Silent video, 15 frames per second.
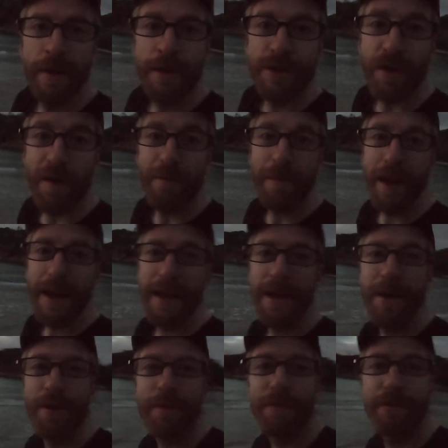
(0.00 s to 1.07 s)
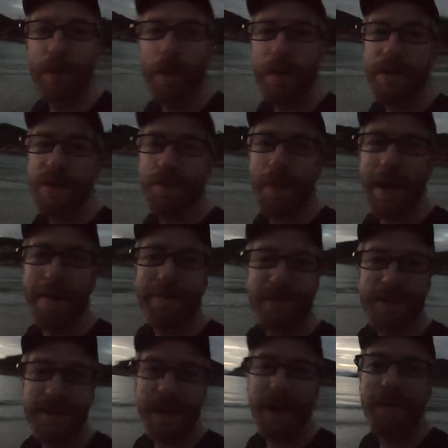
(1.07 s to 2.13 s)
So I've made it here to Florence Bay for
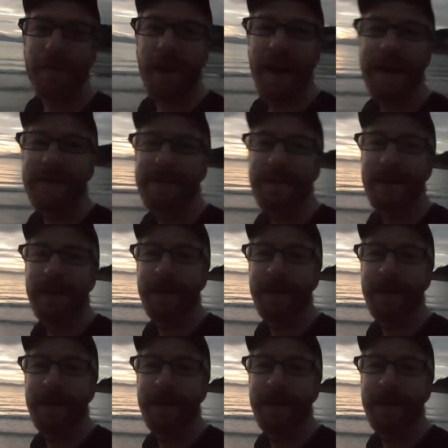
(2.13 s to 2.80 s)
sunrise.